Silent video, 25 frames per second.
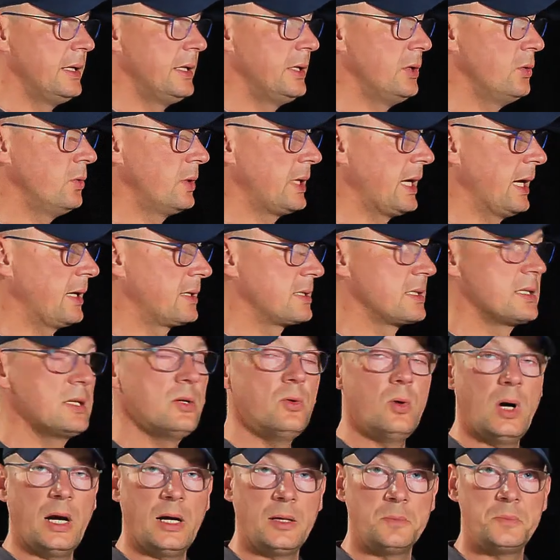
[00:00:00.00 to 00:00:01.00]
you get
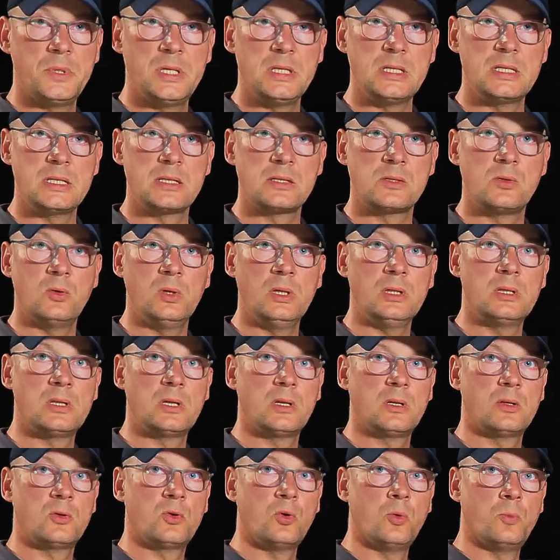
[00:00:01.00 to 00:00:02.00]
two eyepieces to
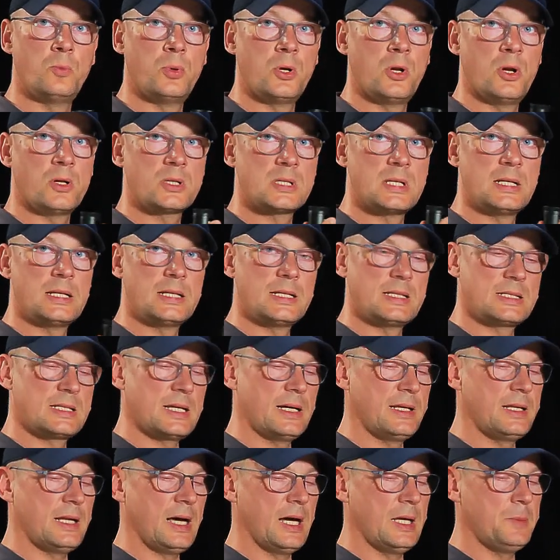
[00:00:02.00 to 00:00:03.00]
it, two Plössl
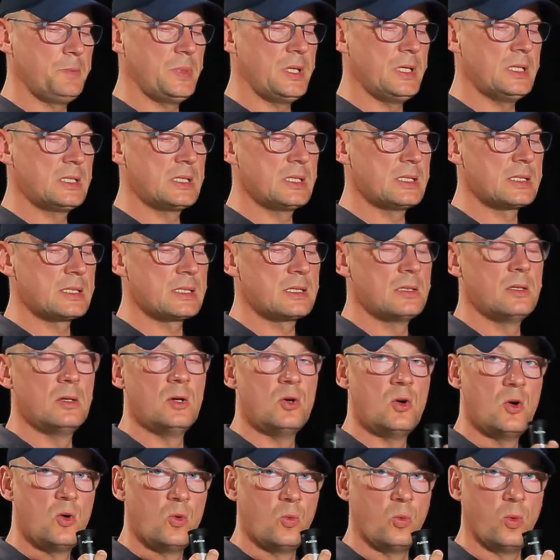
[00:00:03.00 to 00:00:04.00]
design eyepieces,
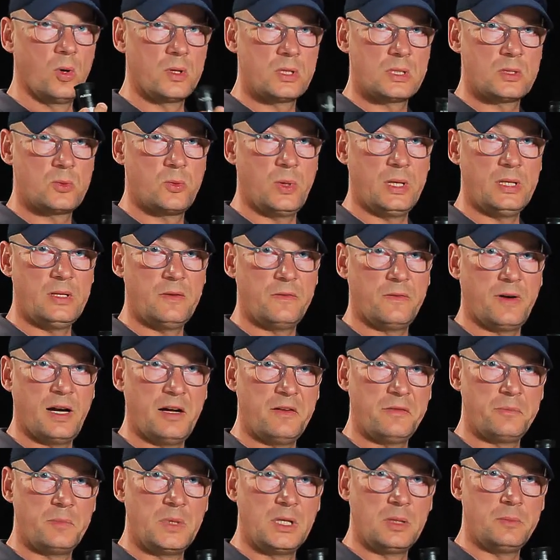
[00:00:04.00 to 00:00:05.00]
one
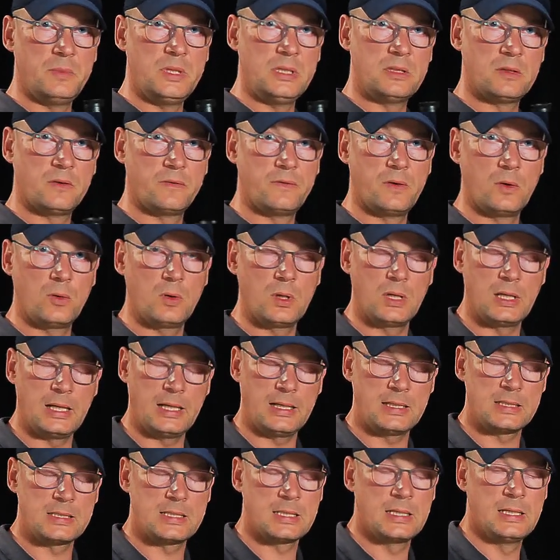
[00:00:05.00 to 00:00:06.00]
25 millimeter focal
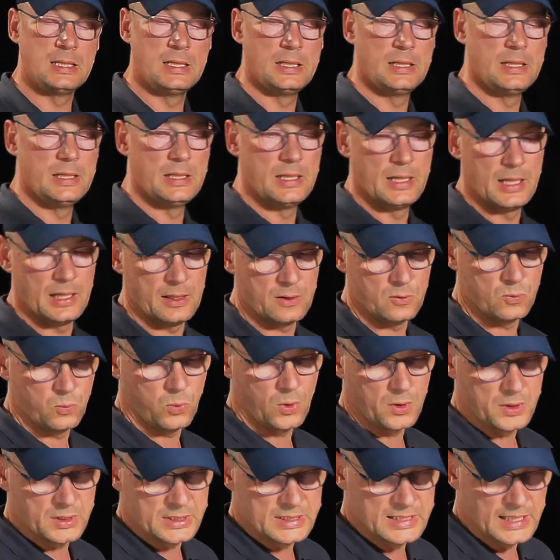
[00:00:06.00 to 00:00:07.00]
length and
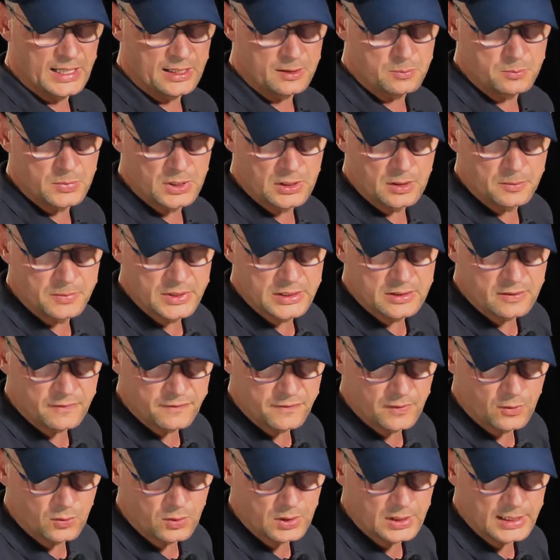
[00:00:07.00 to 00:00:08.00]
one 10 millimeter
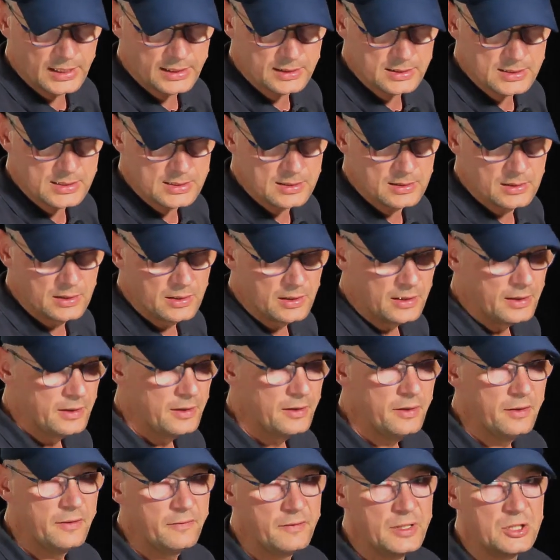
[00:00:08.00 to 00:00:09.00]
focal length,
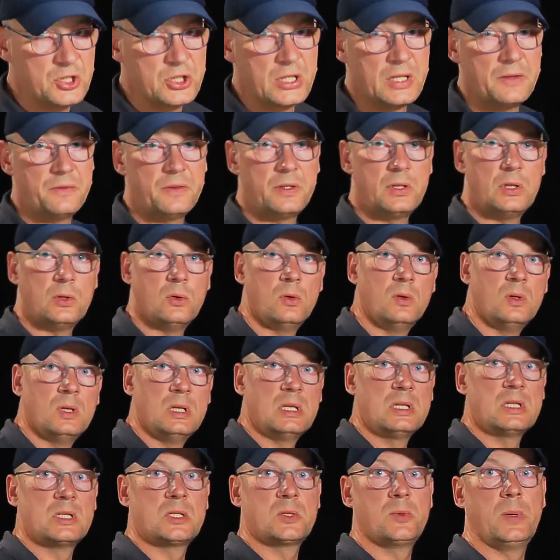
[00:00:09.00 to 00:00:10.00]
which gives you
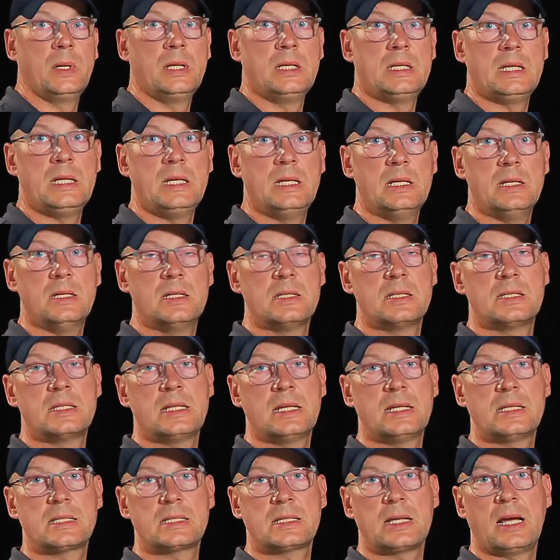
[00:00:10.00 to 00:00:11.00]

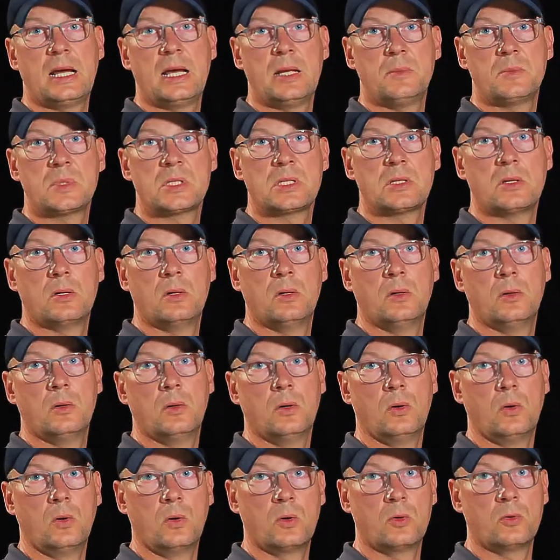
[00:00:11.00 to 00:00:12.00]
26 times
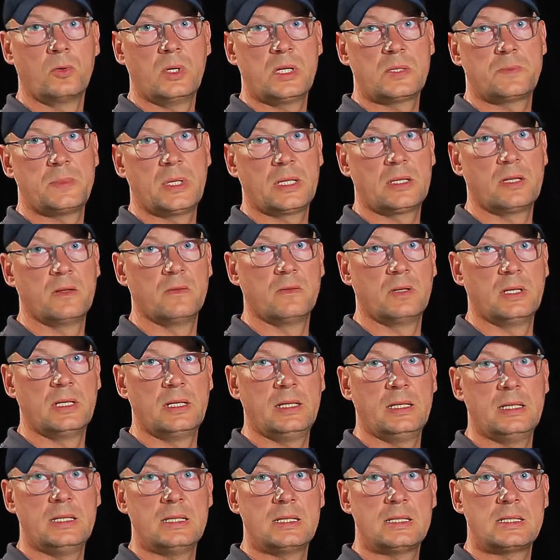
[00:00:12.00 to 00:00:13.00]
or
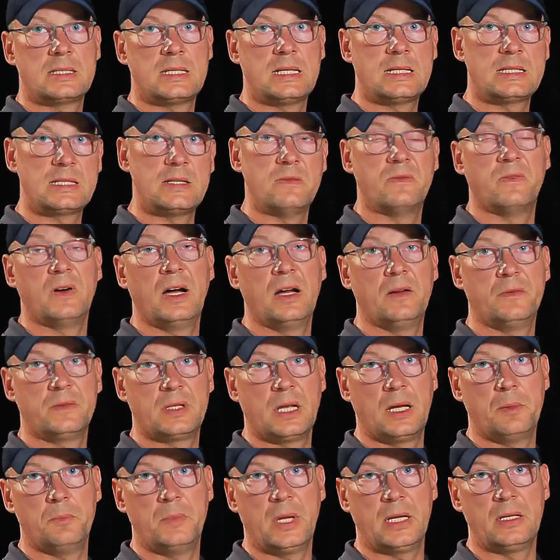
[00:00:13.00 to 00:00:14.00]
respectively 65
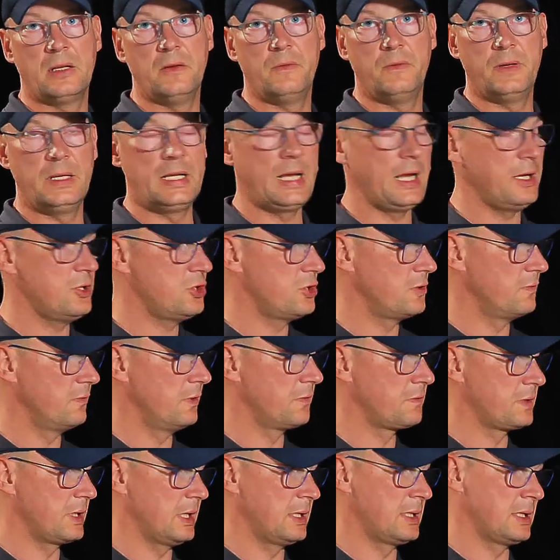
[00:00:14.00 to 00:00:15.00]
time magnification
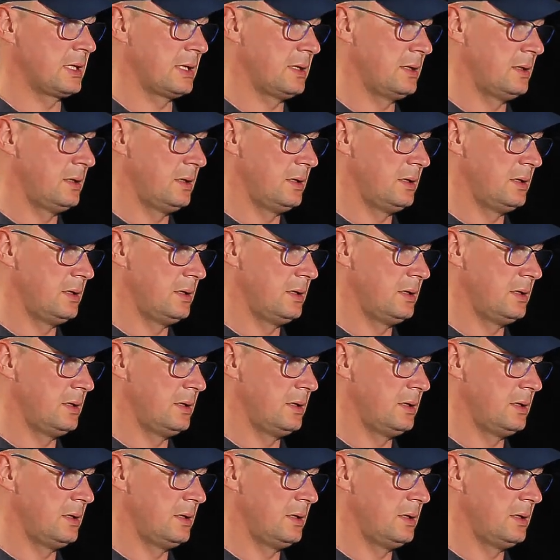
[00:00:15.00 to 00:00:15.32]
with that